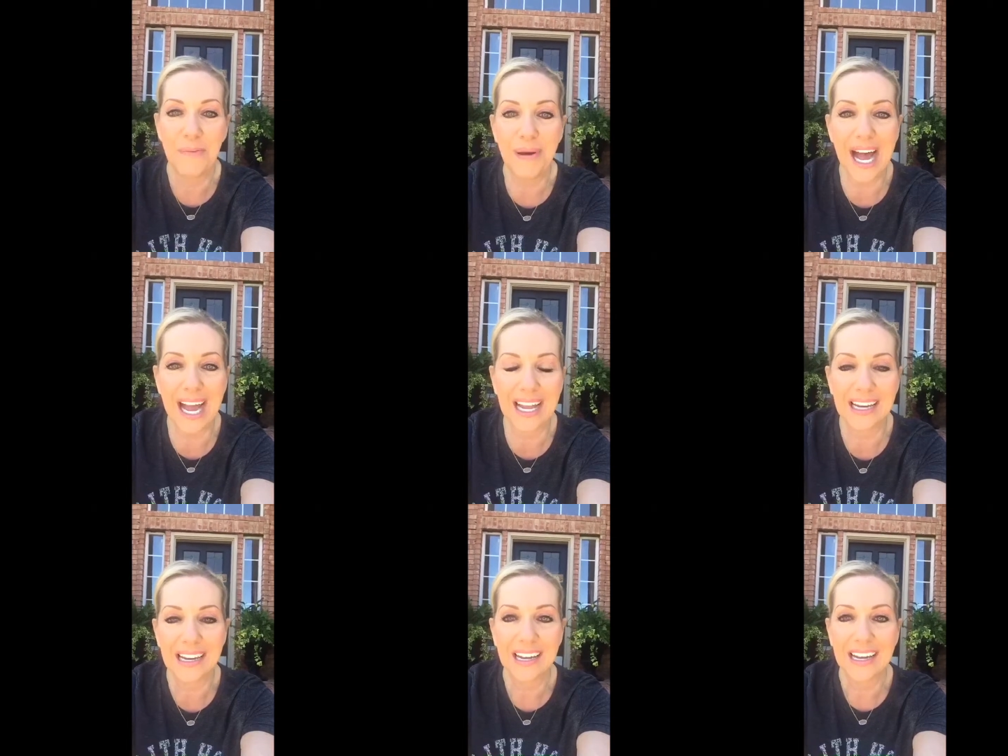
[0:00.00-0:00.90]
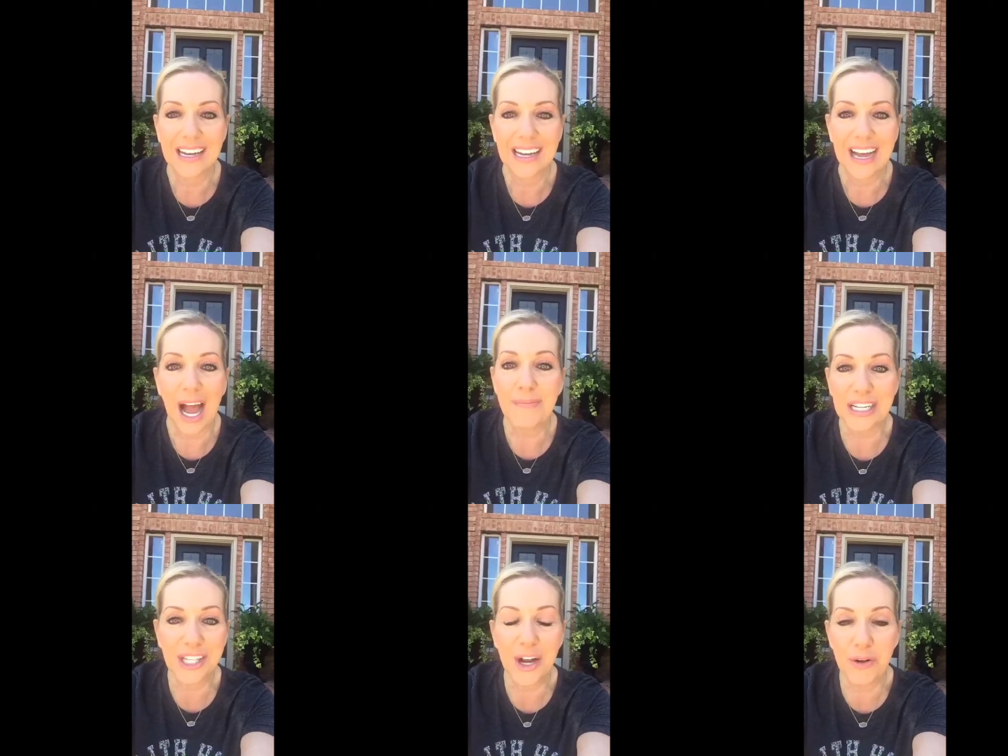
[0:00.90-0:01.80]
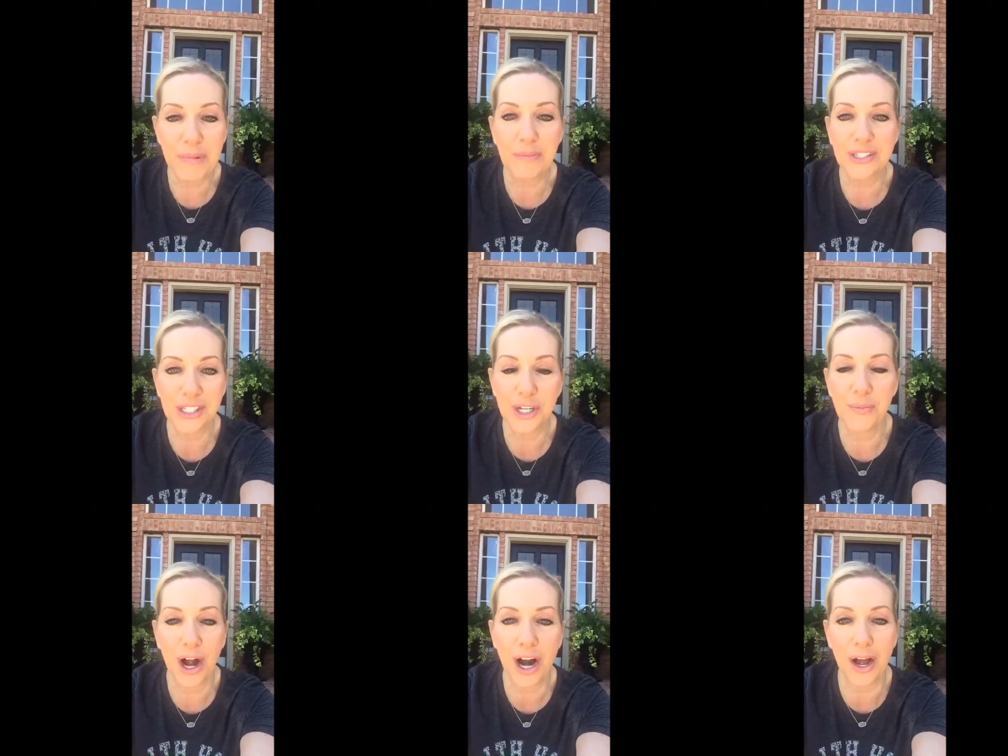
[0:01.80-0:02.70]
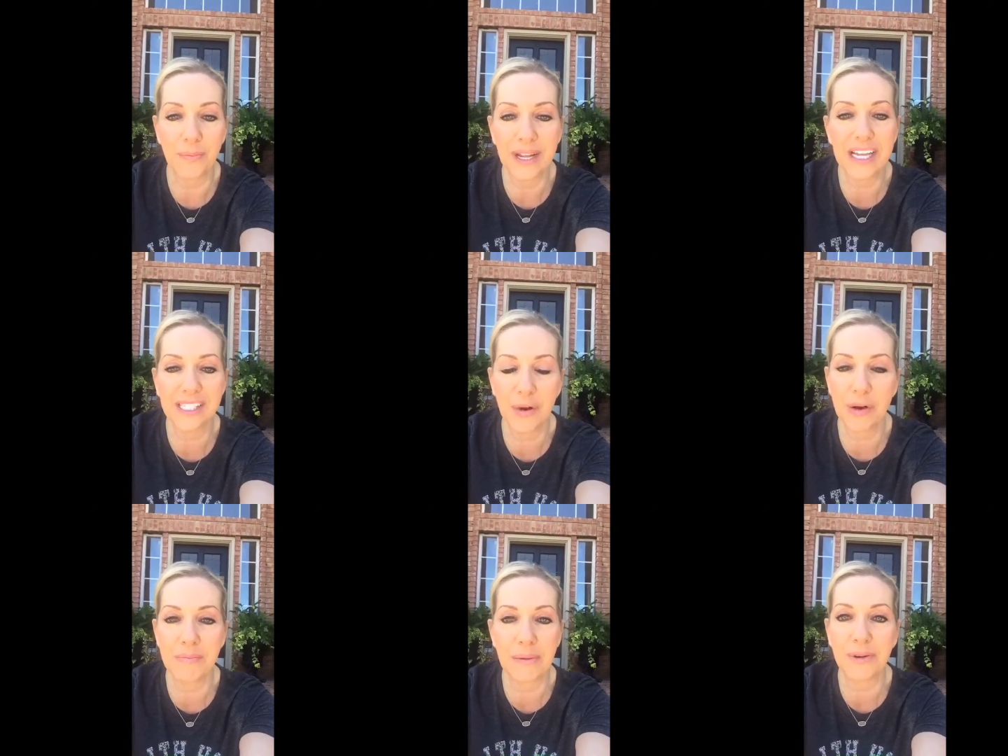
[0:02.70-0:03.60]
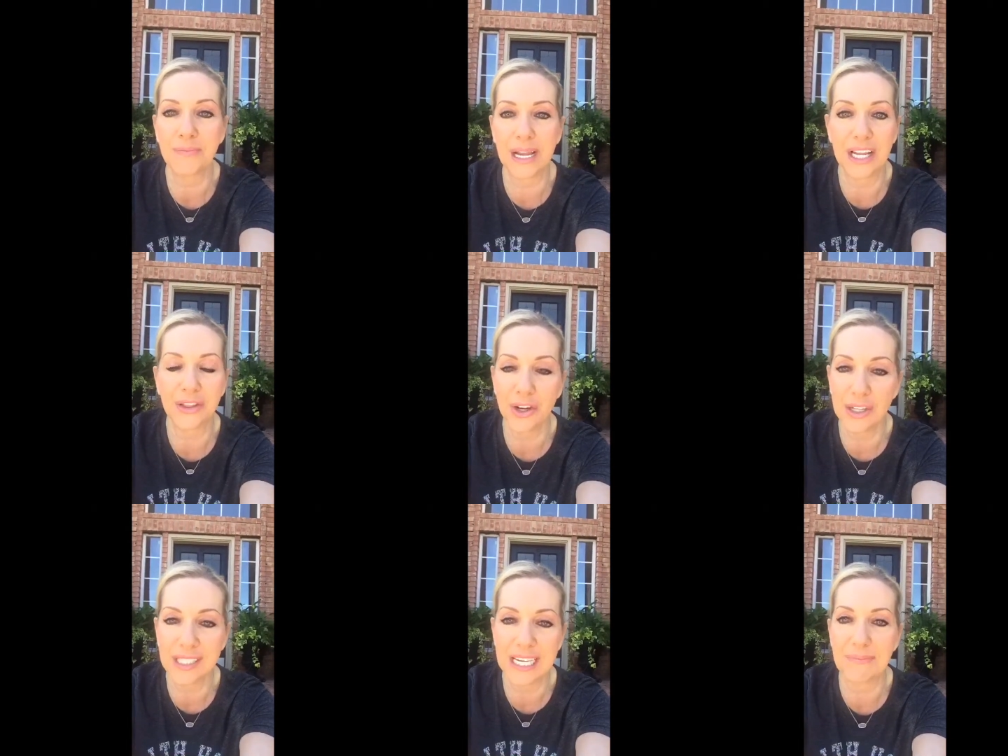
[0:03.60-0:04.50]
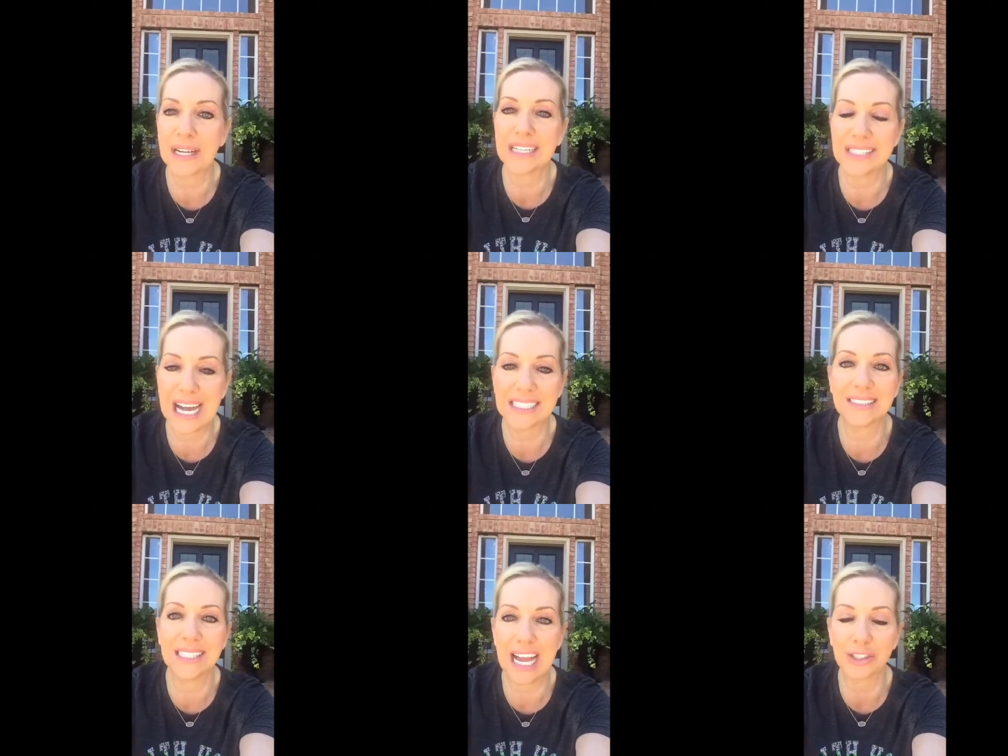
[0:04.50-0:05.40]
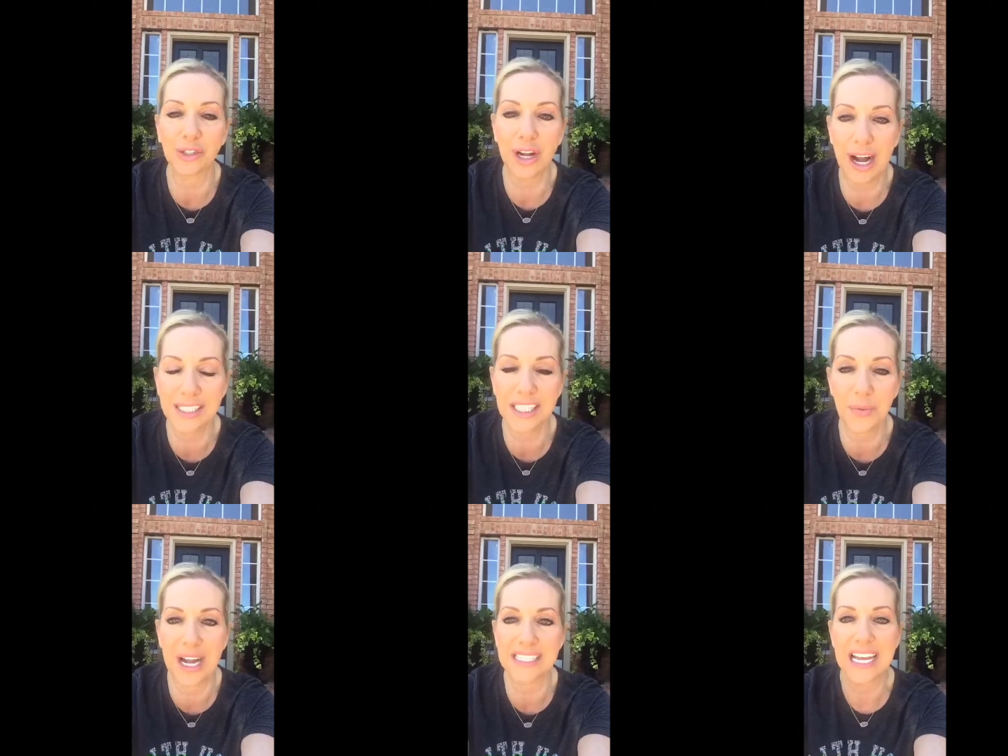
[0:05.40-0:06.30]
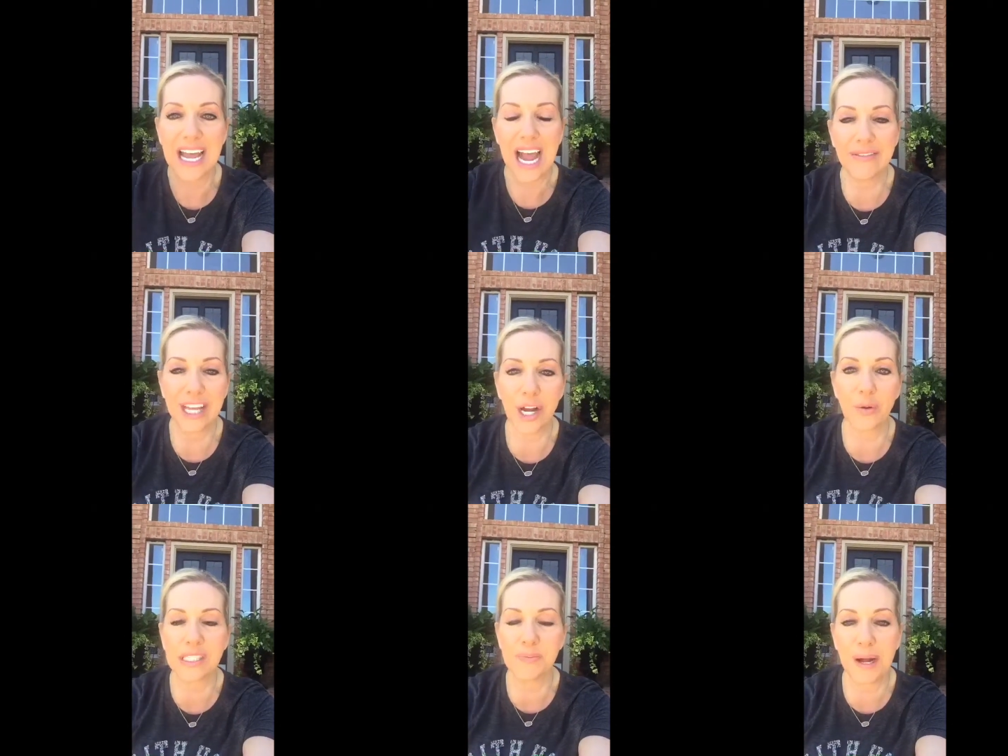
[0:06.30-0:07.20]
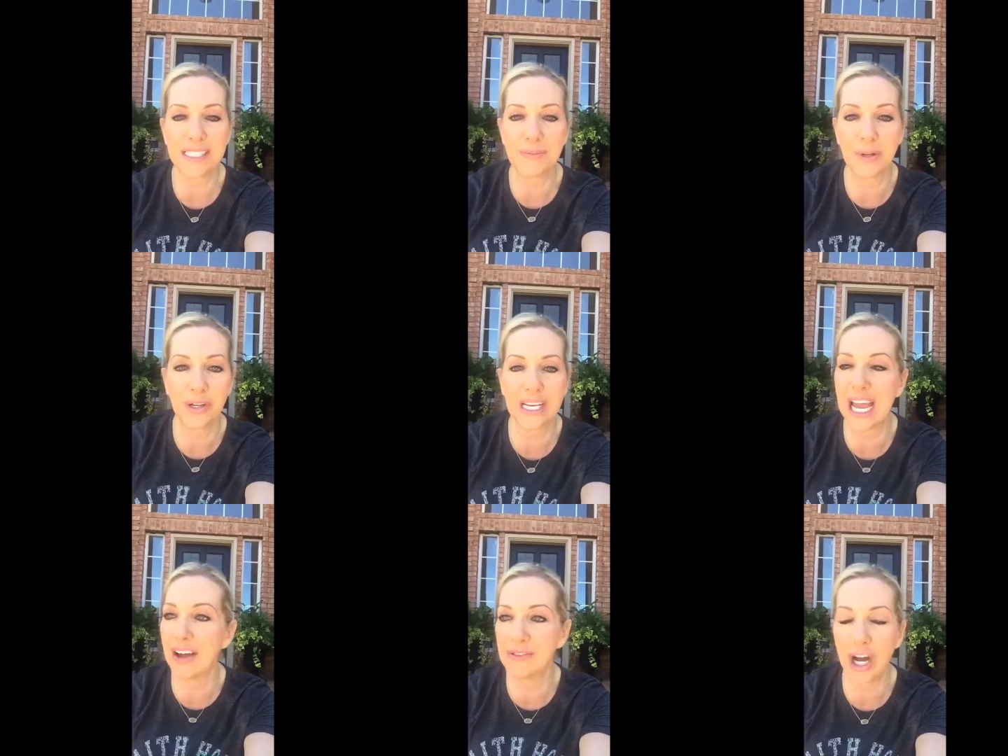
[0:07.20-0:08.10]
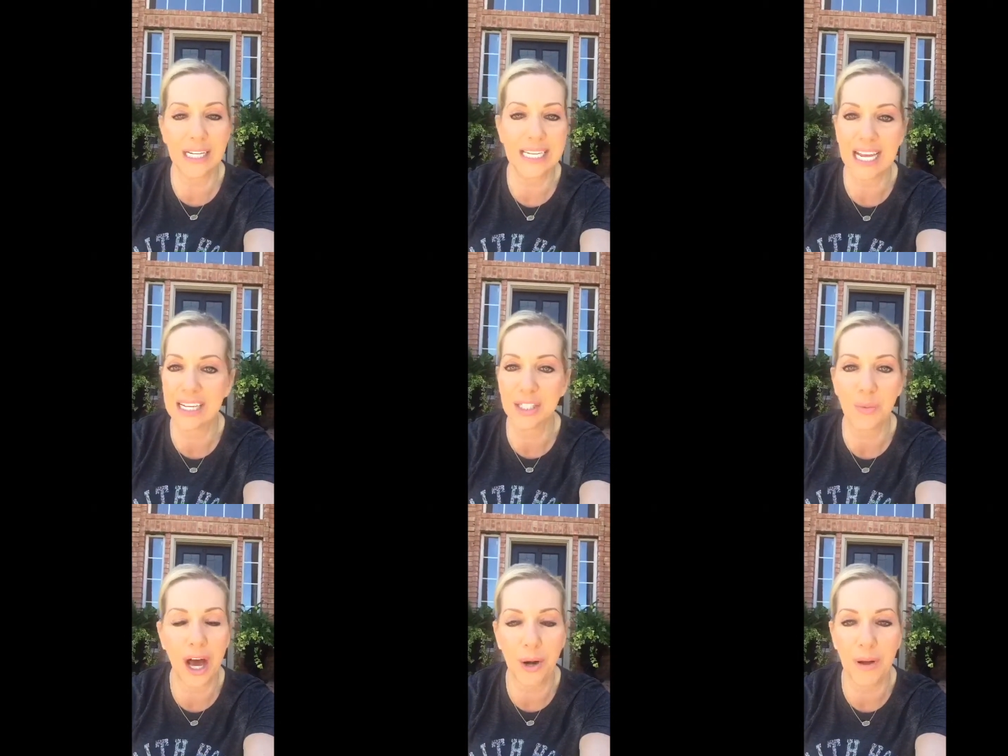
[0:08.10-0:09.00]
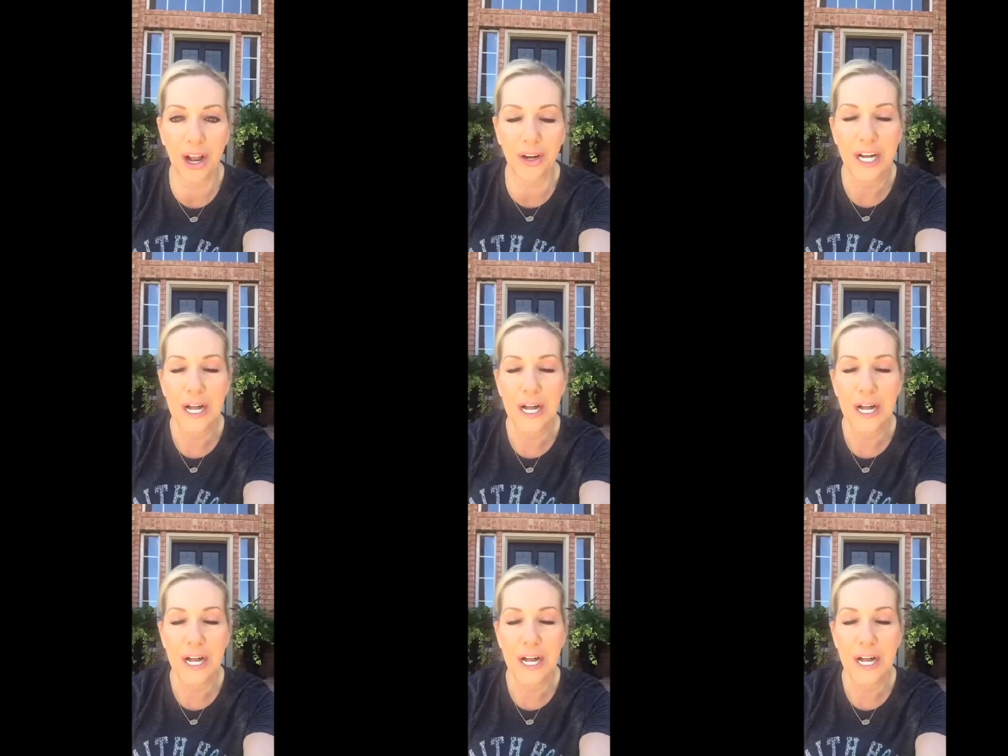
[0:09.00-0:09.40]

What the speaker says: But I bet you he remembers it tomorrow because he'll remember being thirsty because that's the natural consequence of the irresponsibility of not taking his water bottle.